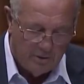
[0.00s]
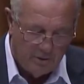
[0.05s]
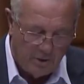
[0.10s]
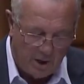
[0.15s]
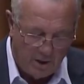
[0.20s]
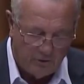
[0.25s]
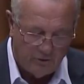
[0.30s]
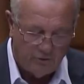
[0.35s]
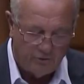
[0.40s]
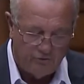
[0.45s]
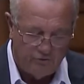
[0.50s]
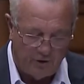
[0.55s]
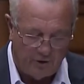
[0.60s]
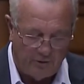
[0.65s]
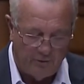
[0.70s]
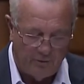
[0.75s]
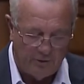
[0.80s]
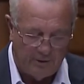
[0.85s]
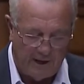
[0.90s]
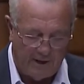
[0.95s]
Dr.
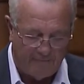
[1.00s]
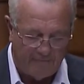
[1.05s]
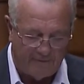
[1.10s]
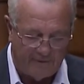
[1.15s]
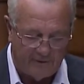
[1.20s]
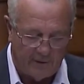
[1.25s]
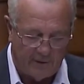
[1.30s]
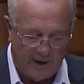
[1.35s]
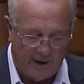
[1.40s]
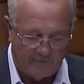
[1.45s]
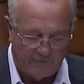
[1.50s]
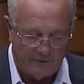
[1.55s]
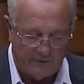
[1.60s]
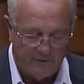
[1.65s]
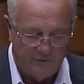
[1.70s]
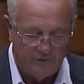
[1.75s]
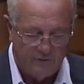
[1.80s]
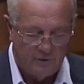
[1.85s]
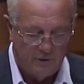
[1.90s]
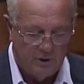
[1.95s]
Gerald
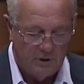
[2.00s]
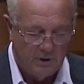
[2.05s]
Evans,